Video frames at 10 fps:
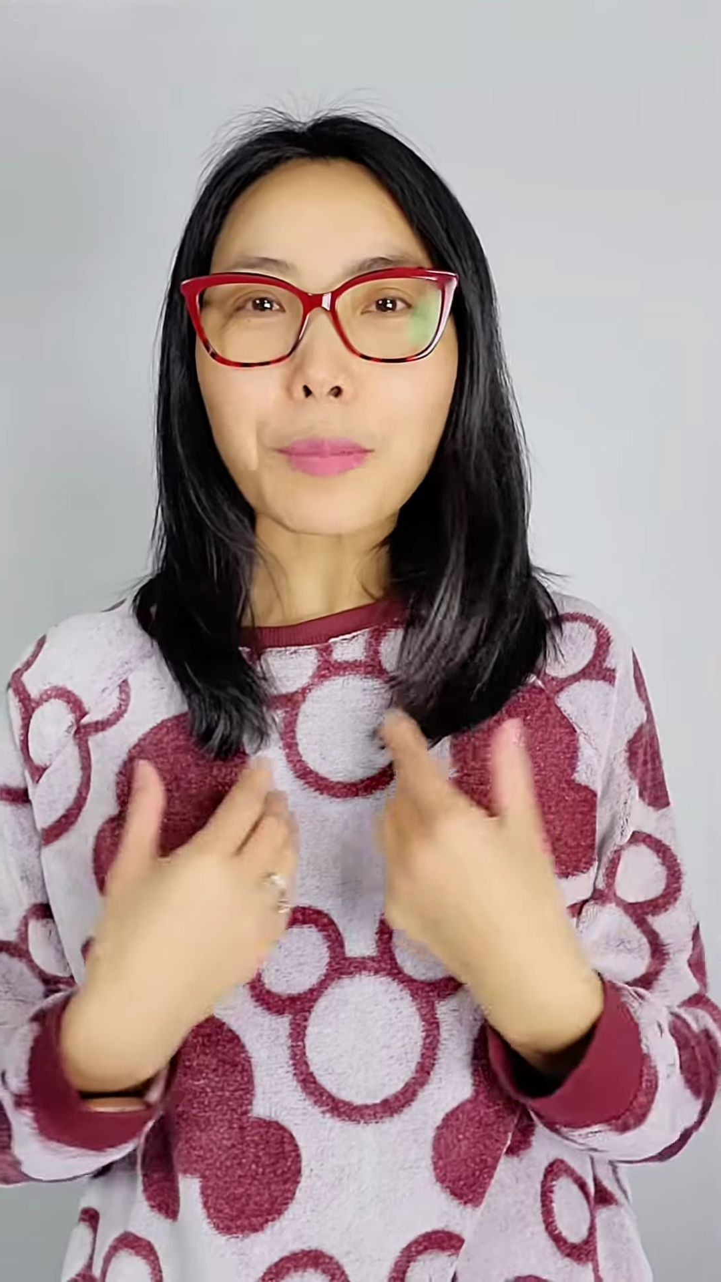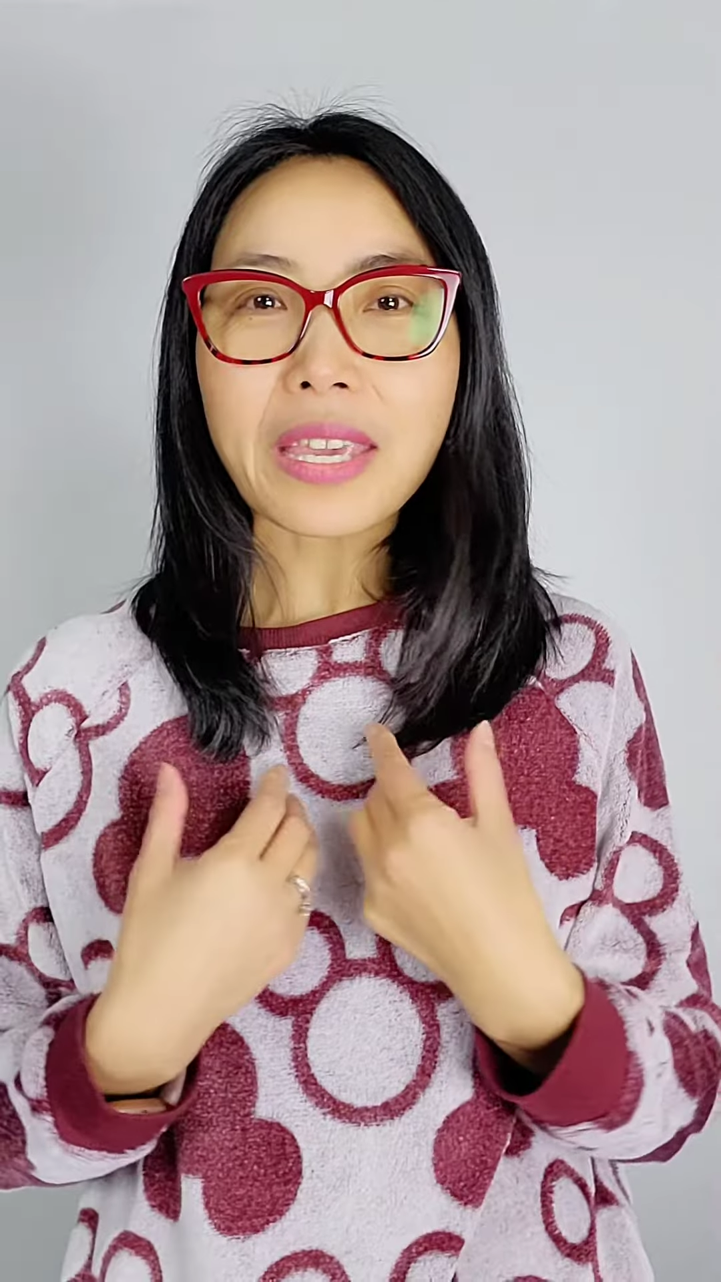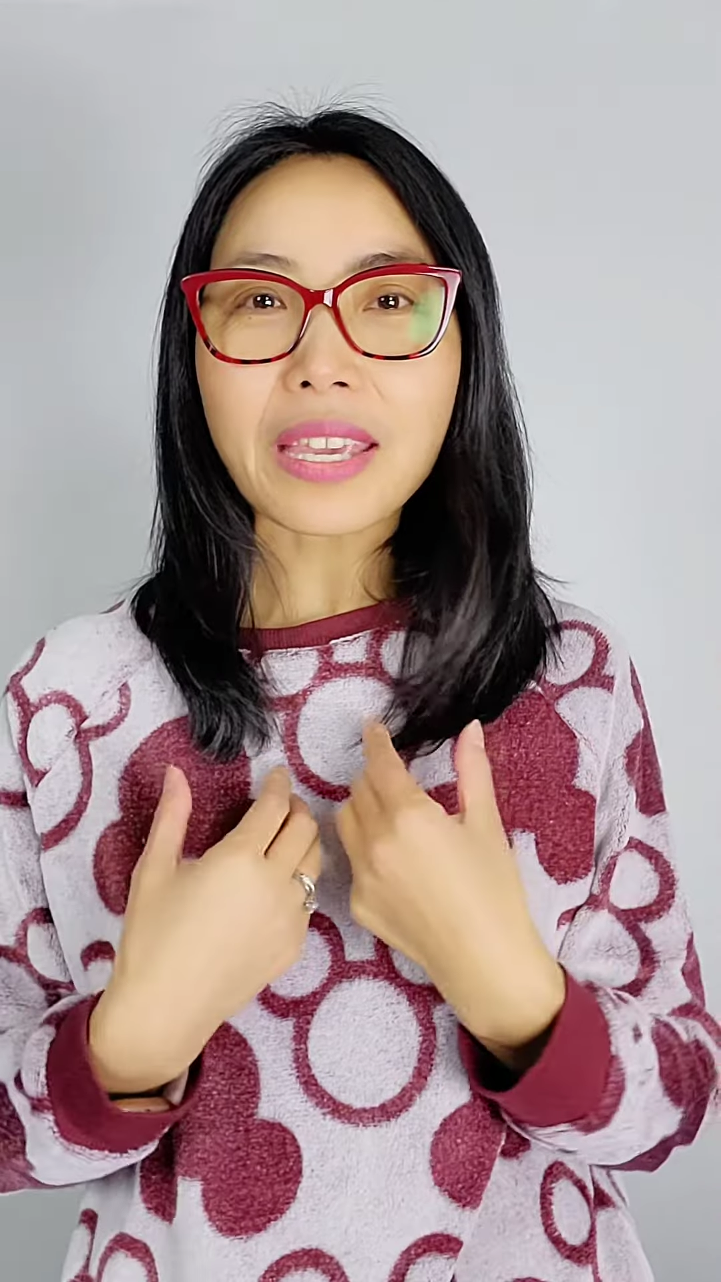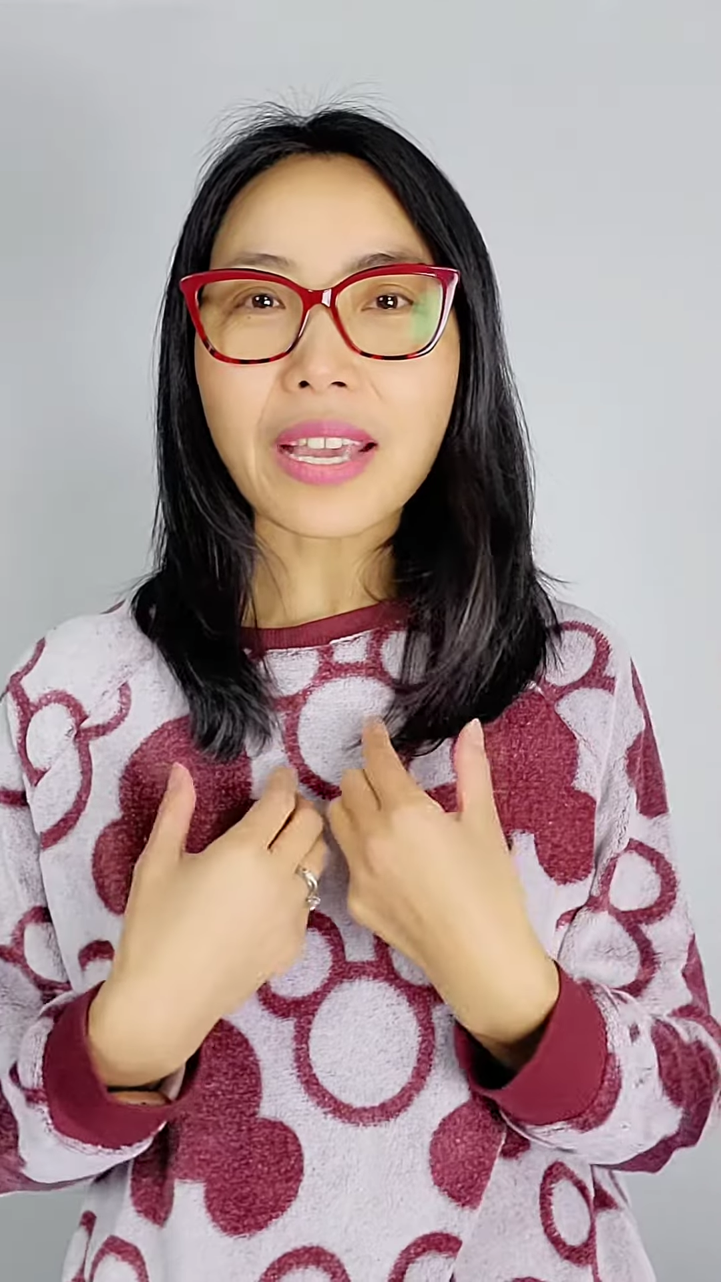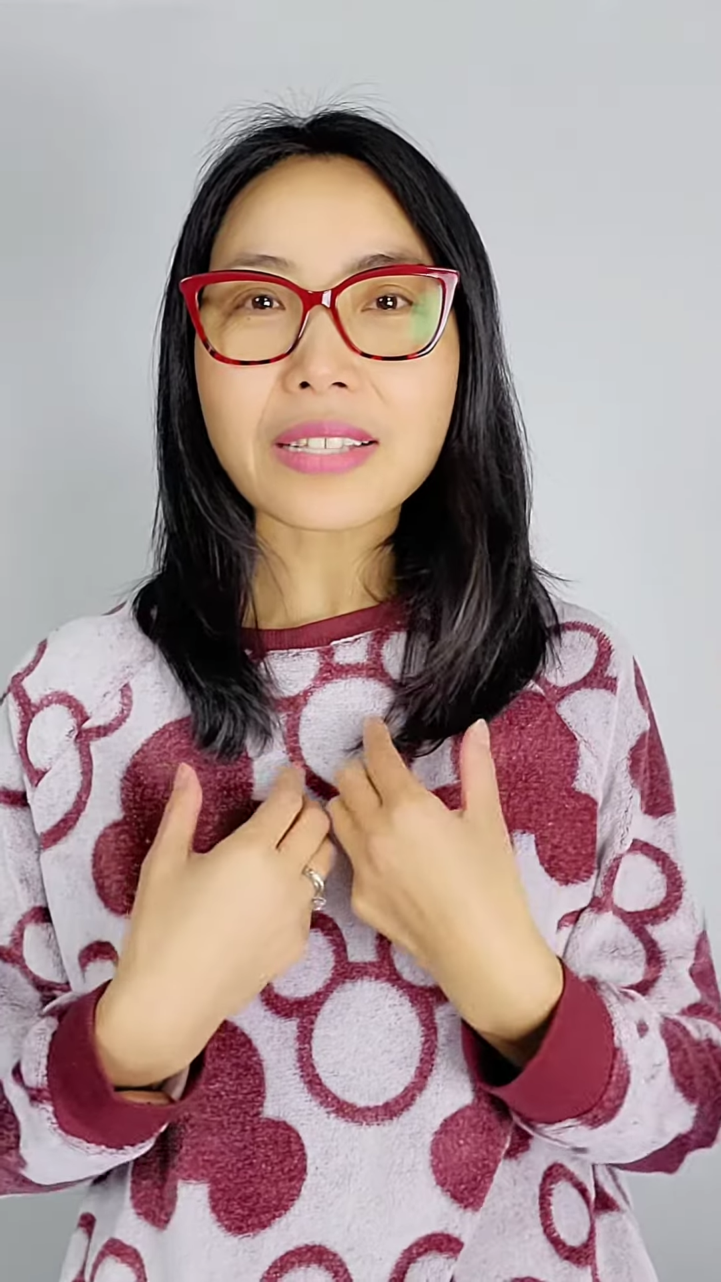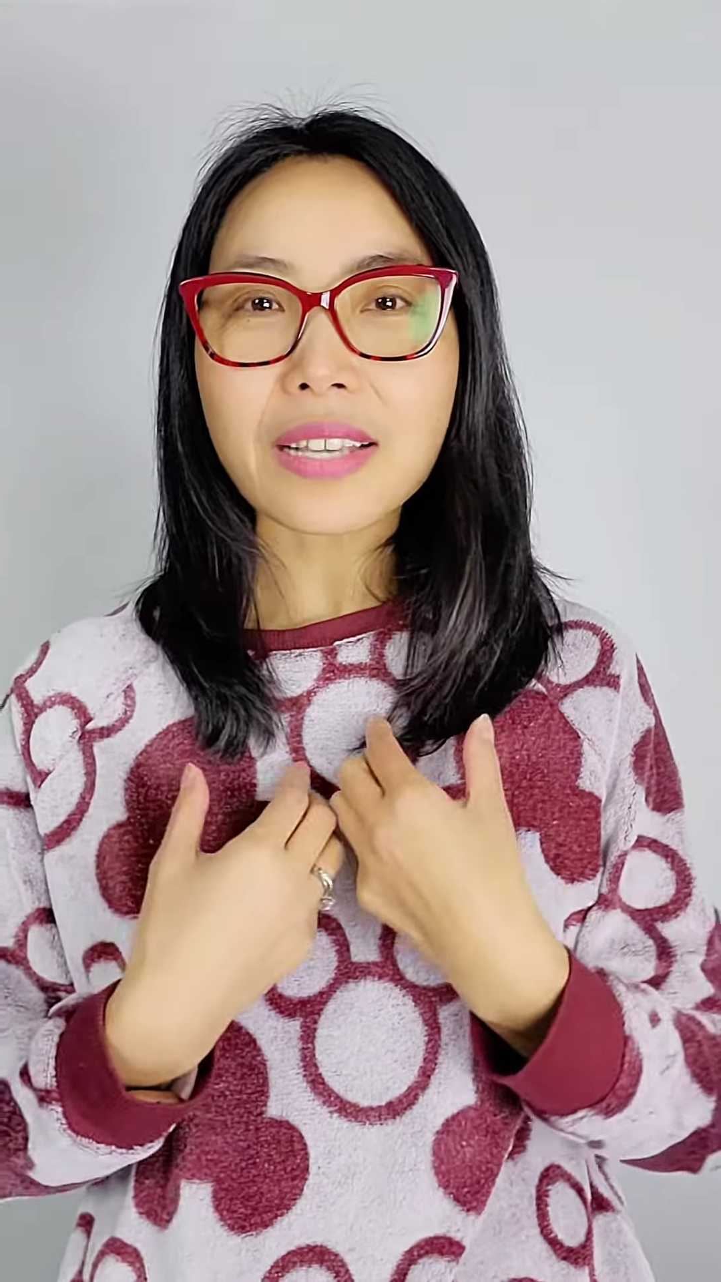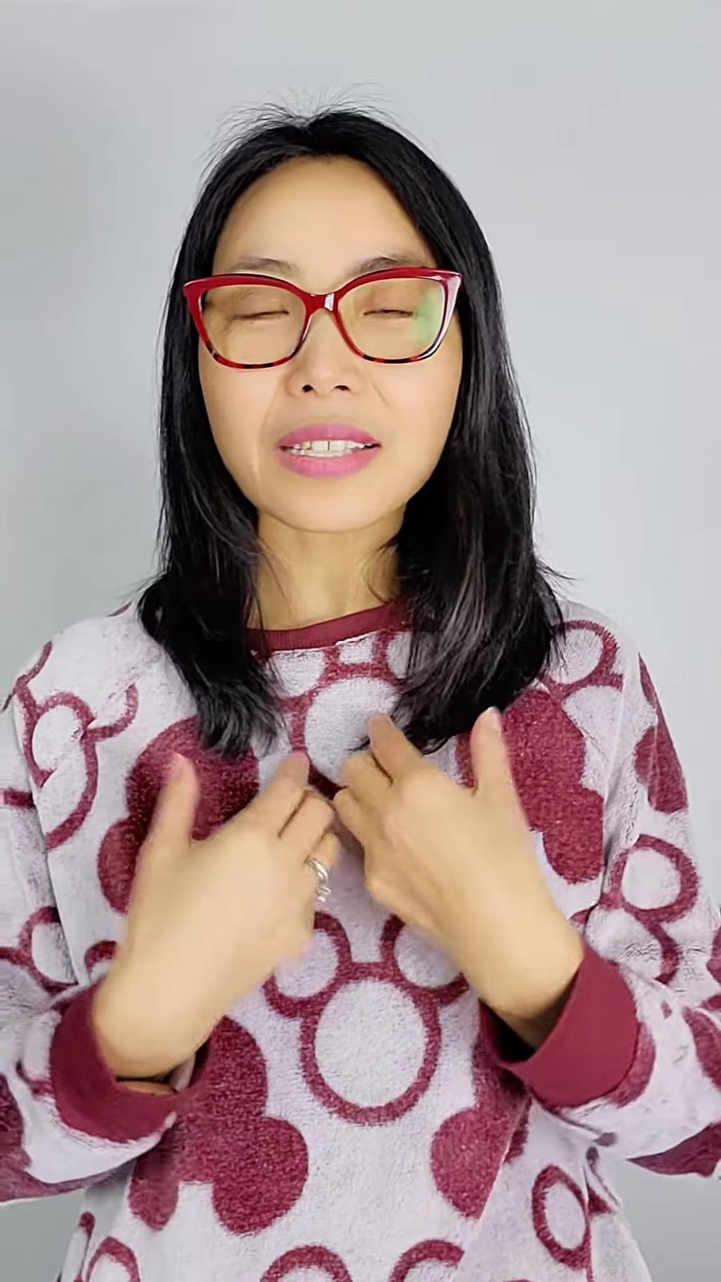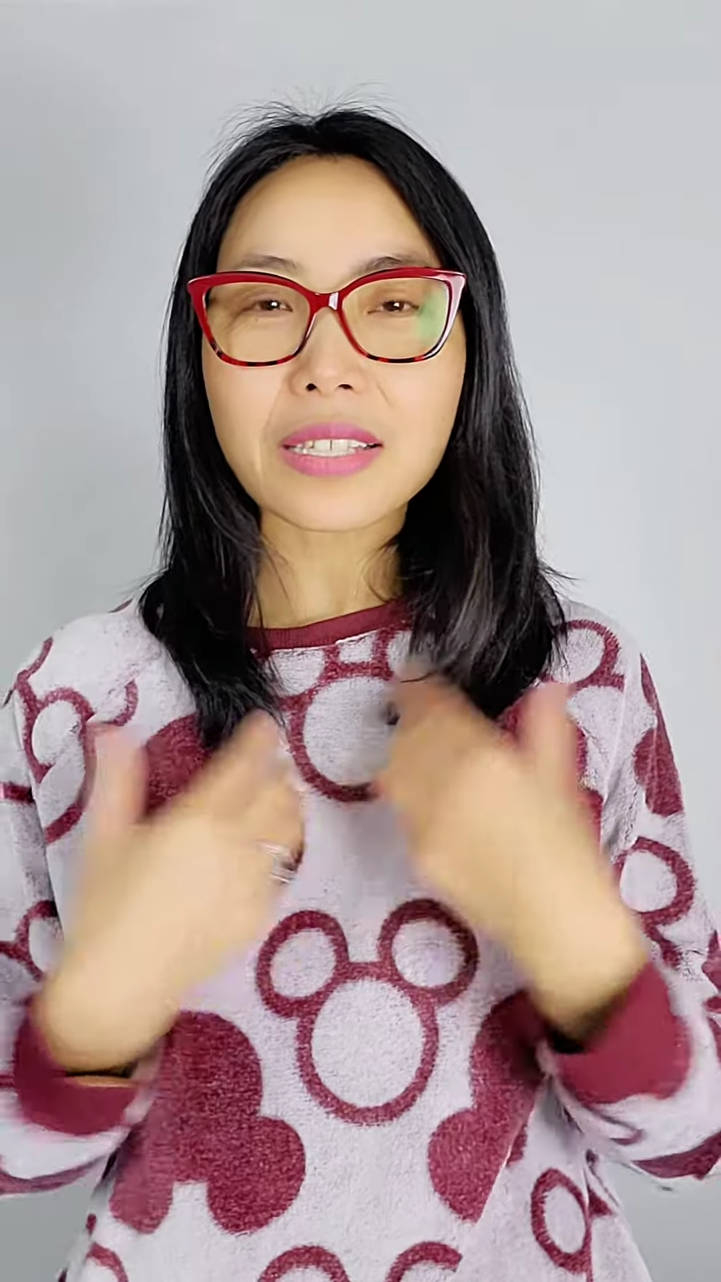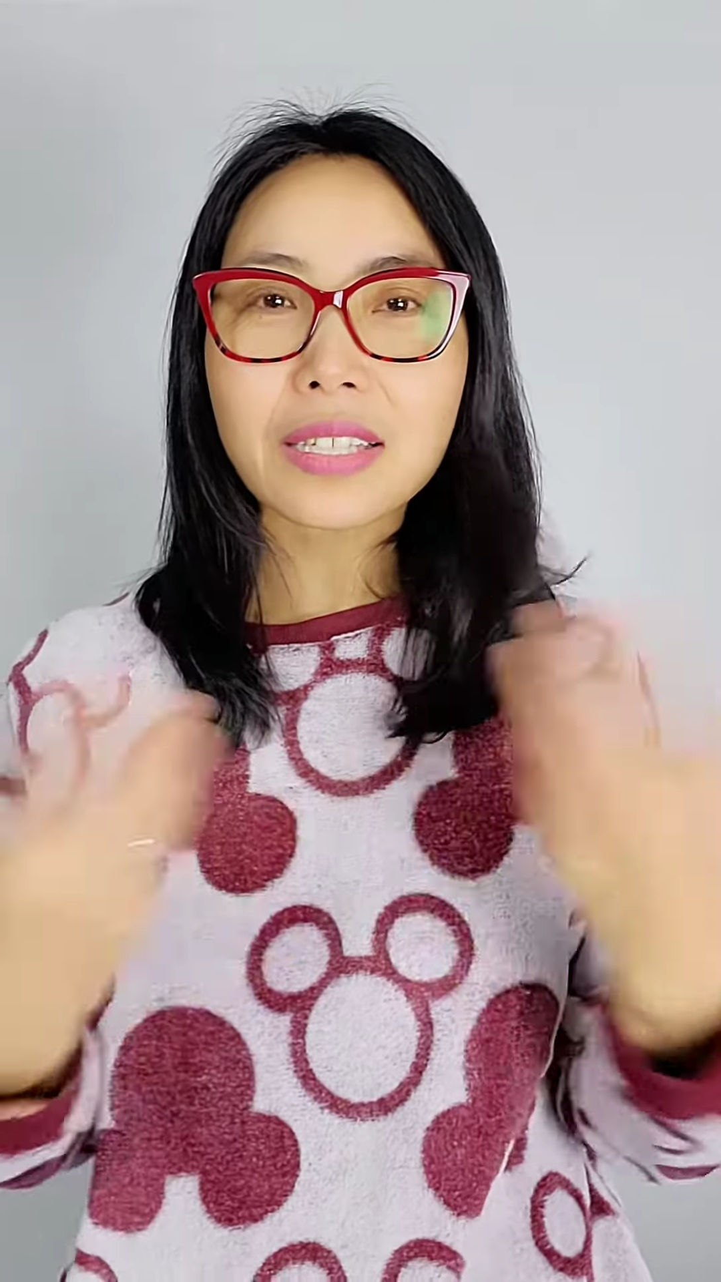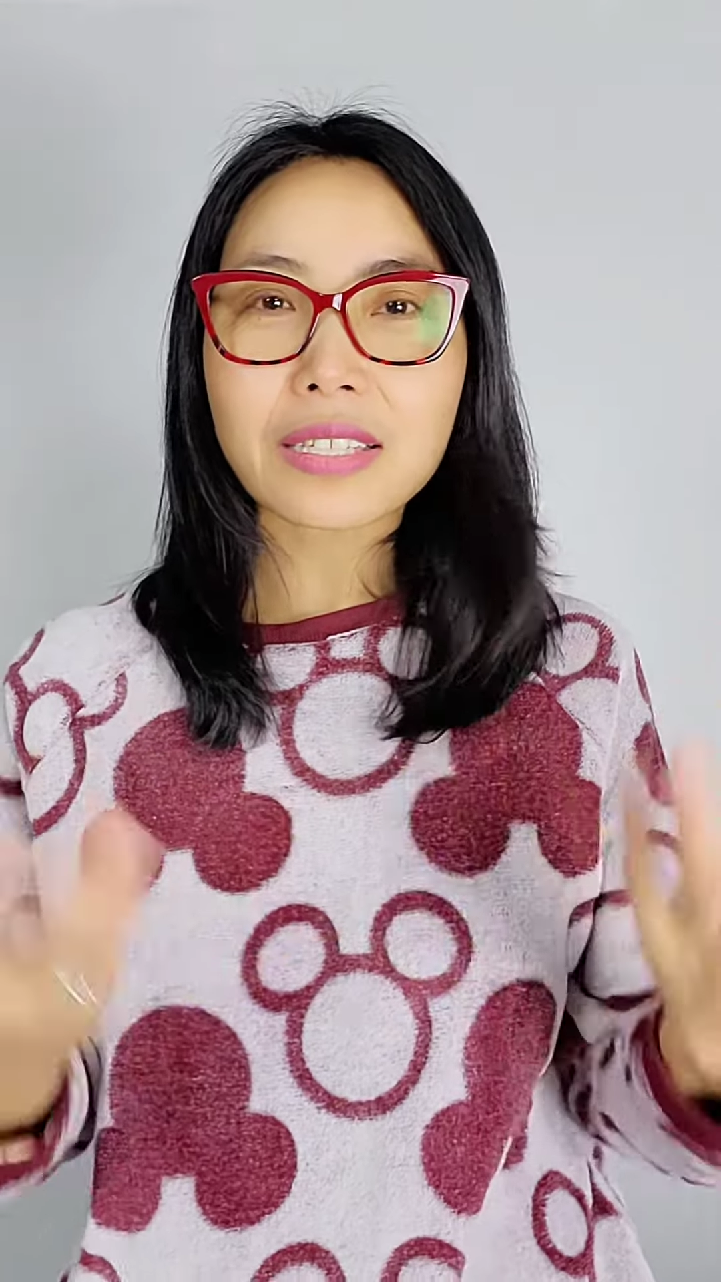me as a